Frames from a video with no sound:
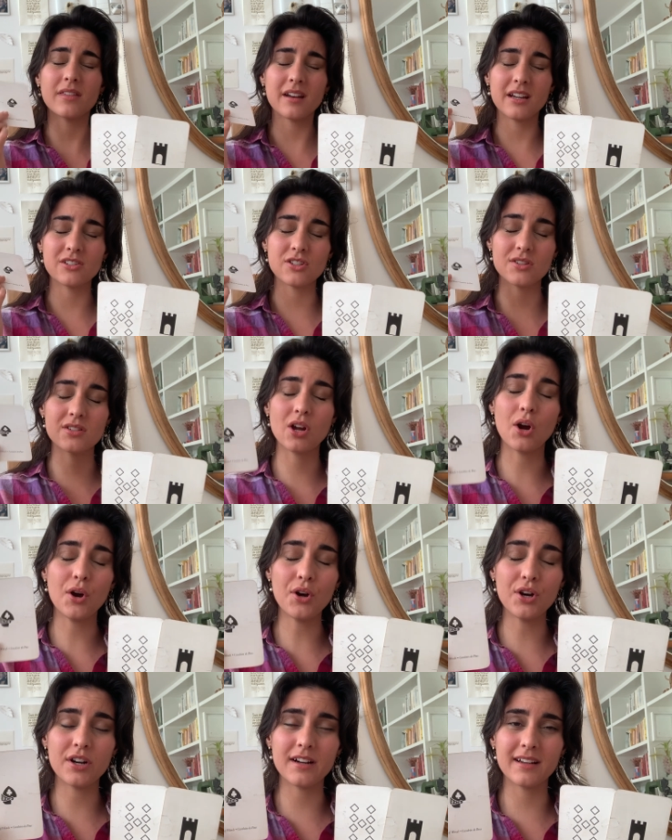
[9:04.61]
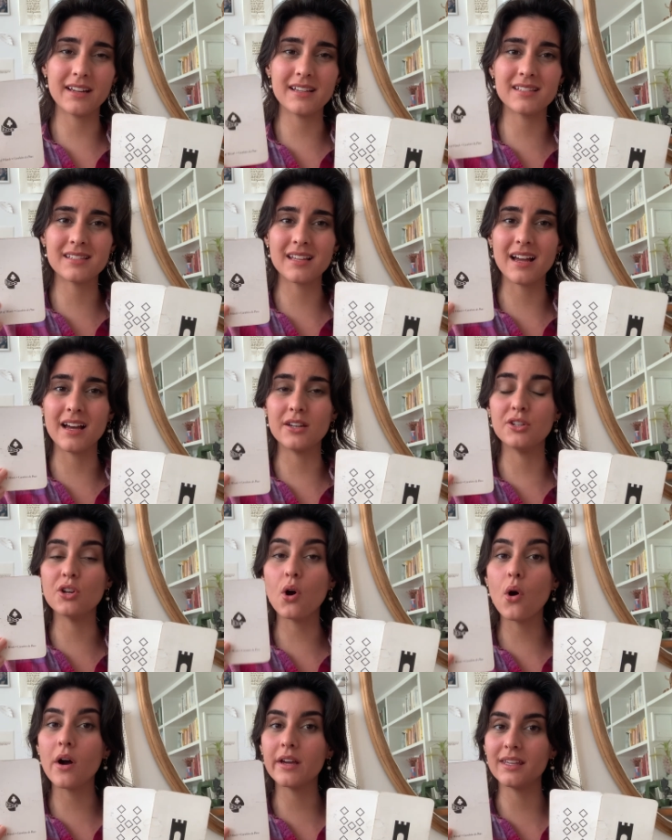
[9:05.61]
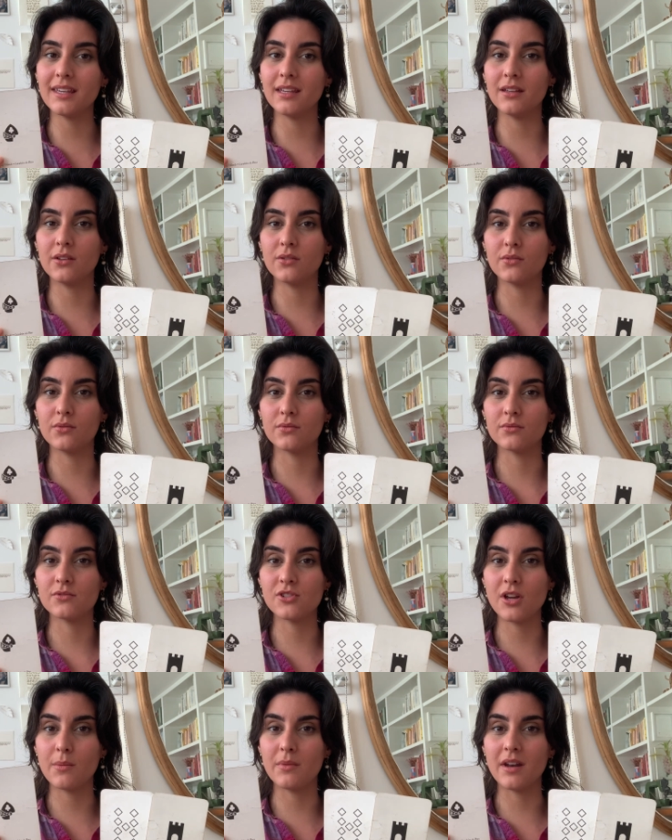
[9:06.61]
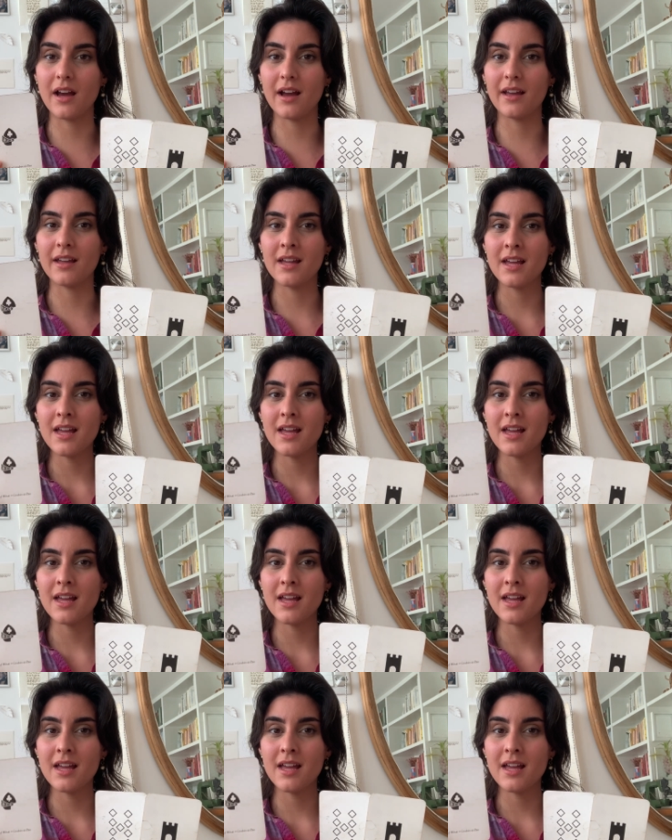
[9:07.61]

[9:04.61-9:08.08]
that I just heard is annoying you, Gemini.